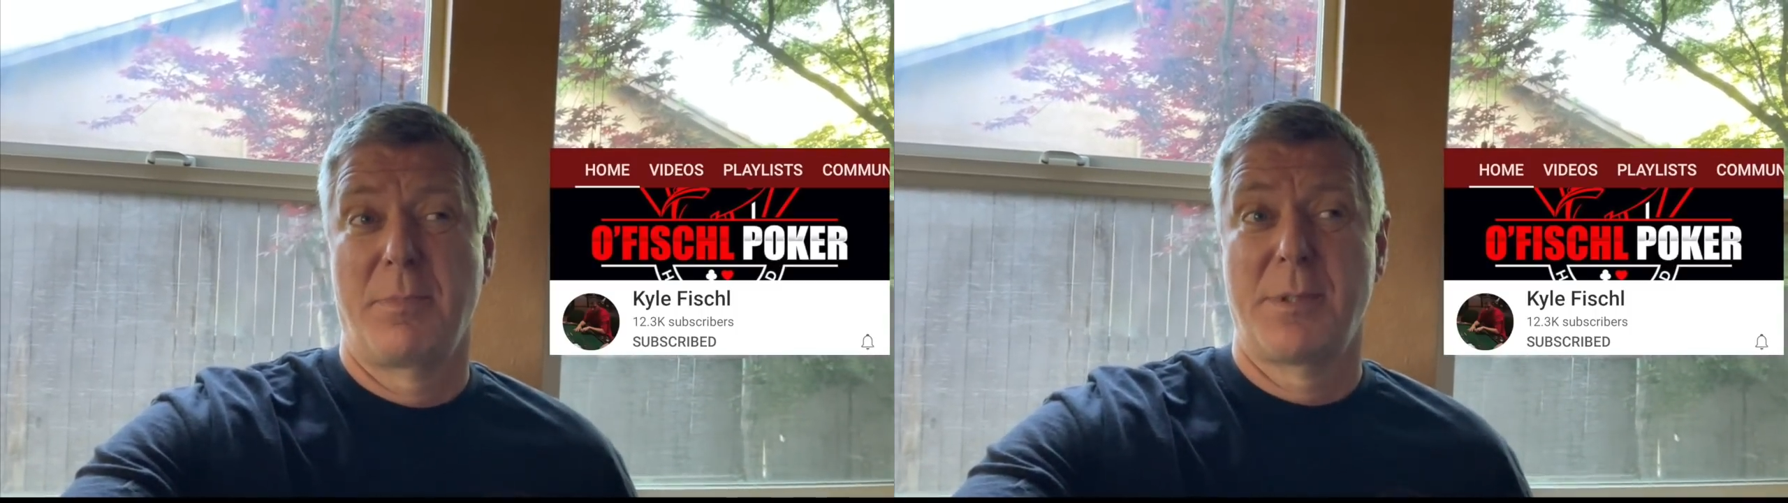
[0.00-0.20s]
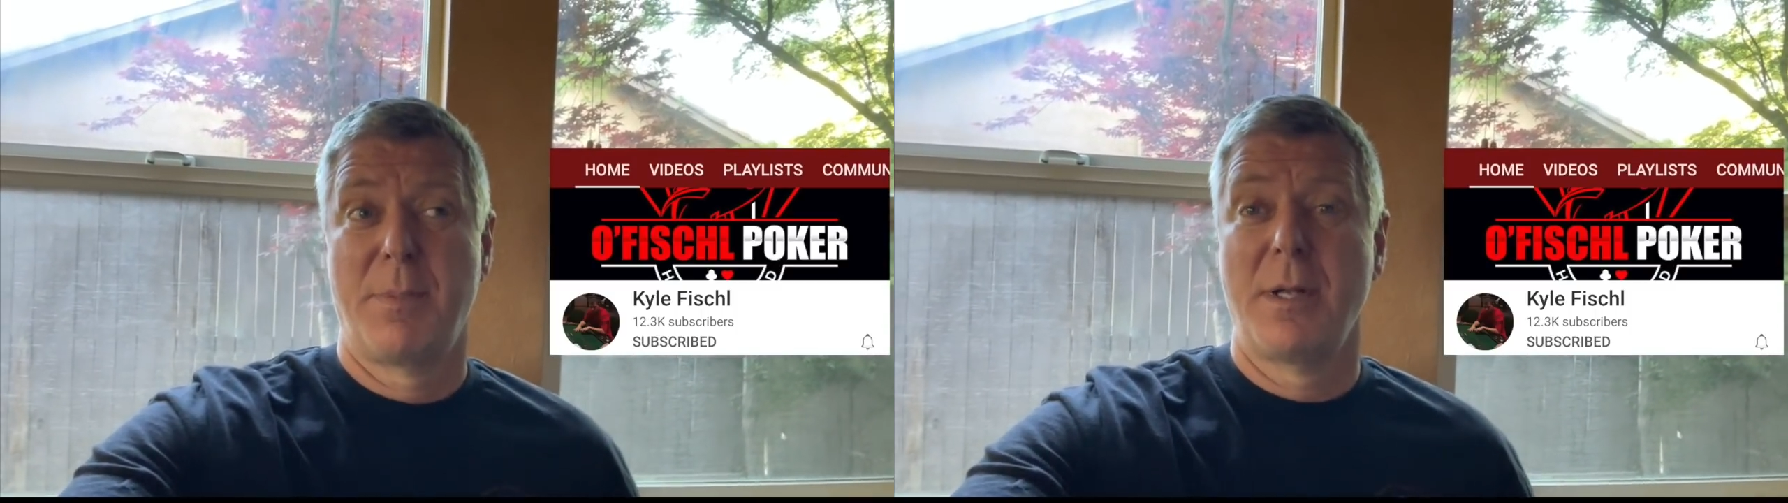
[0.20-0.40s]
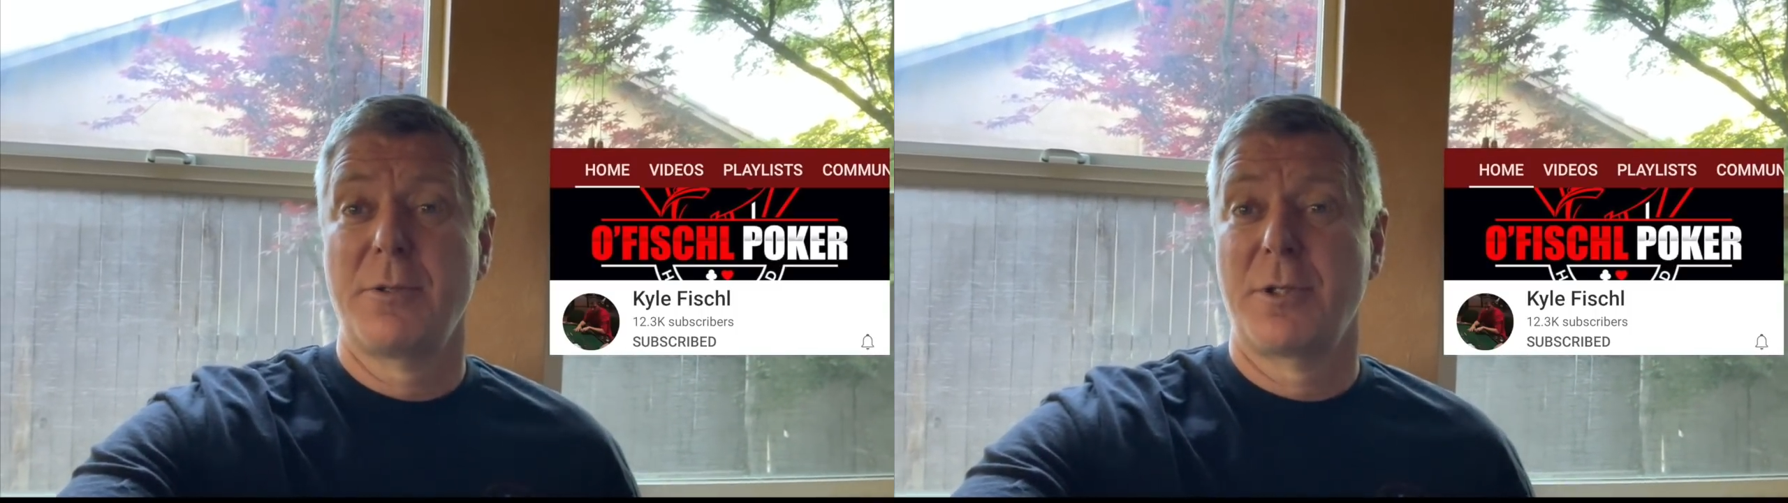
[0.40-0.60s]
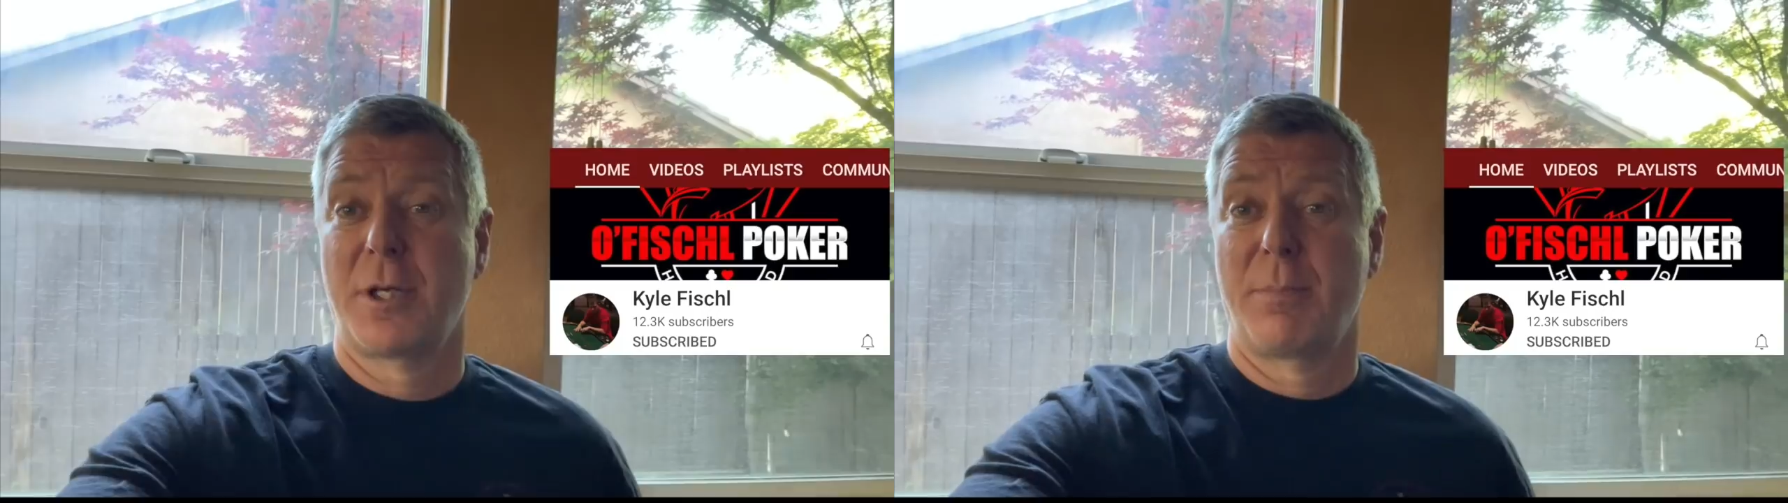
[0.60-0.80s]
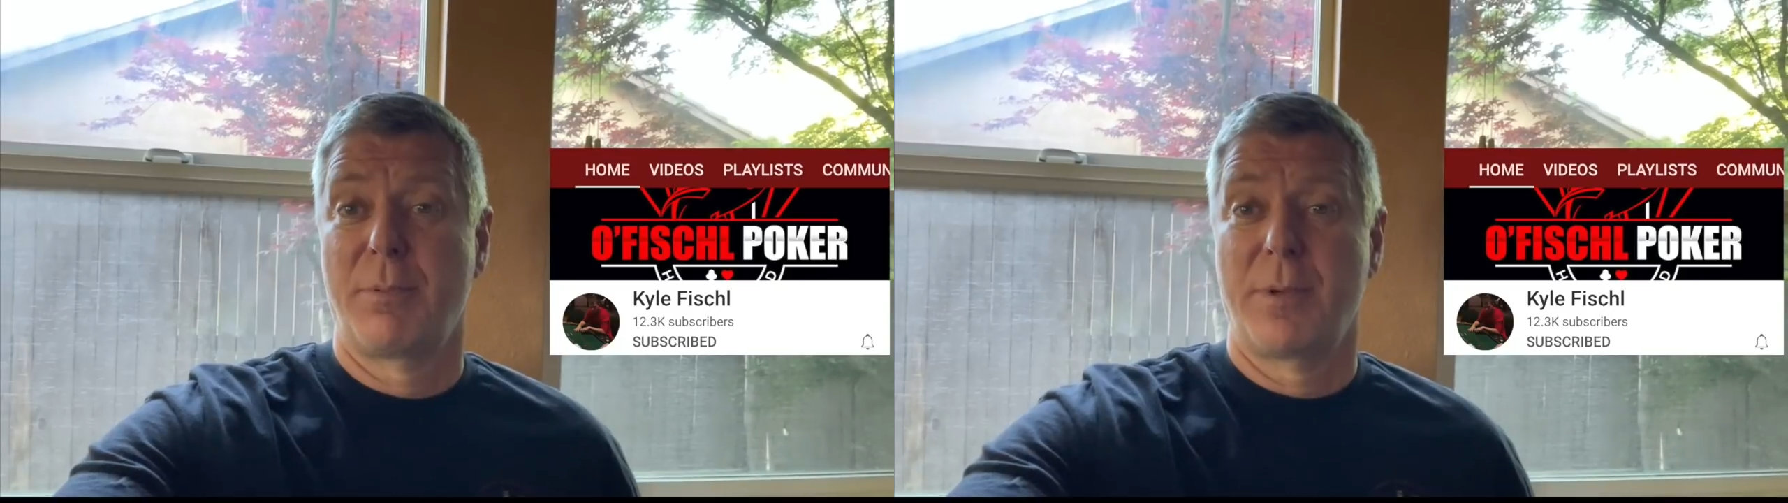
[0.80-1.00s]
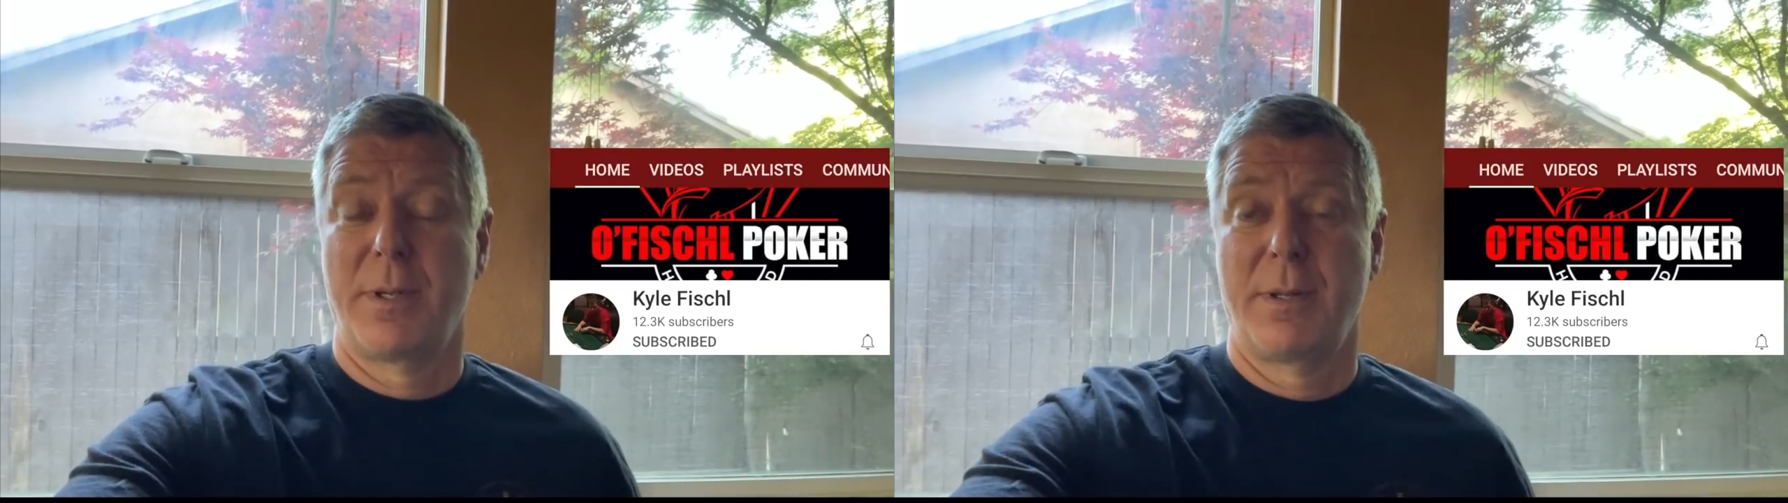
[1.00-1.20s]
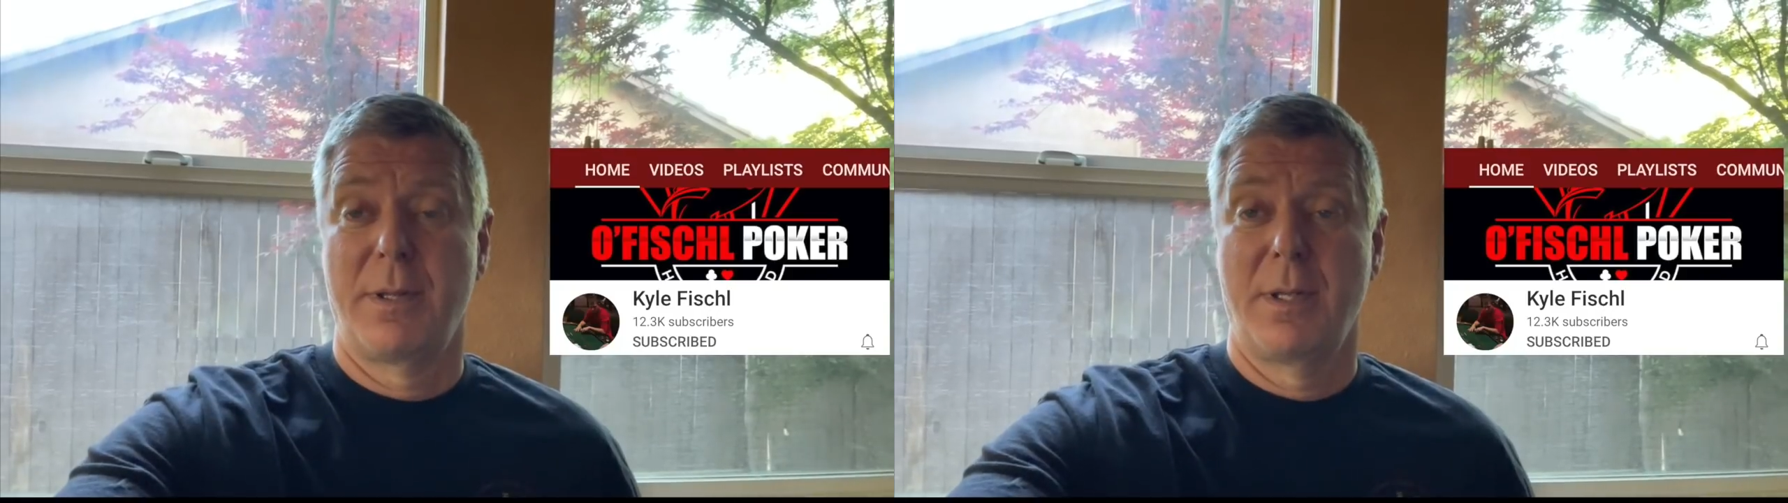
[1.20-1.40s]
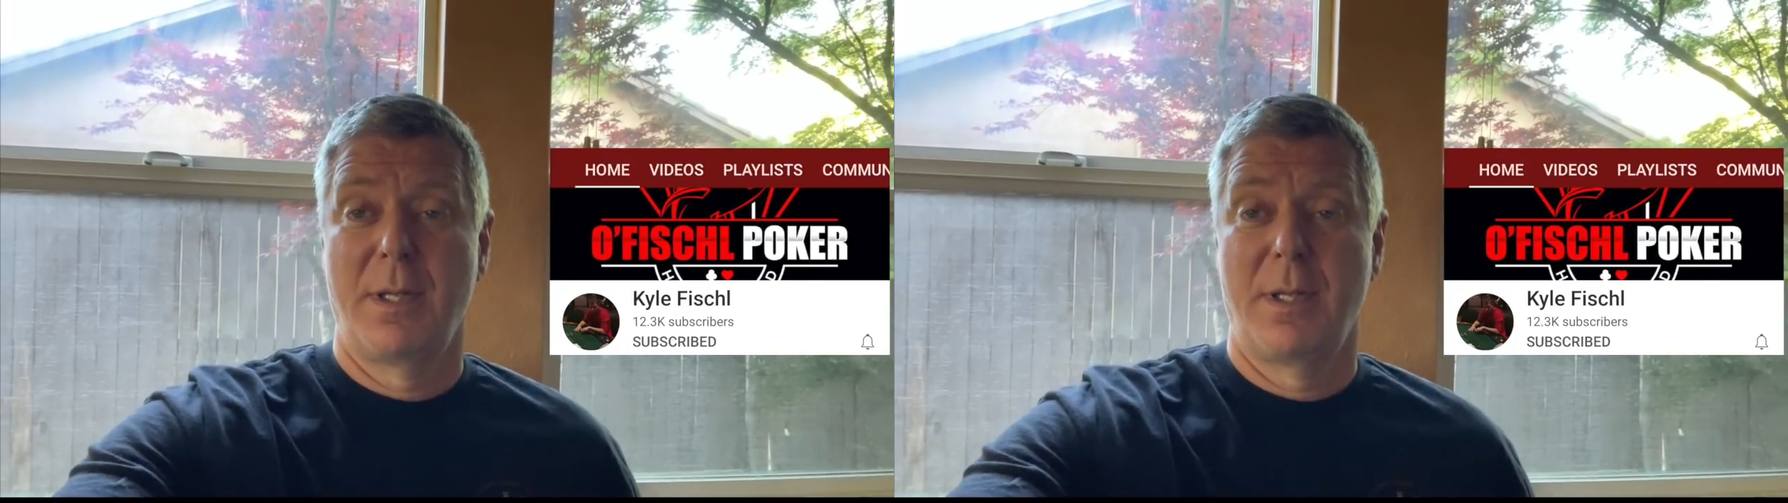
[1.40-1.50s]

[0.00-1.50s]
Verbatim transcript: sponsorship with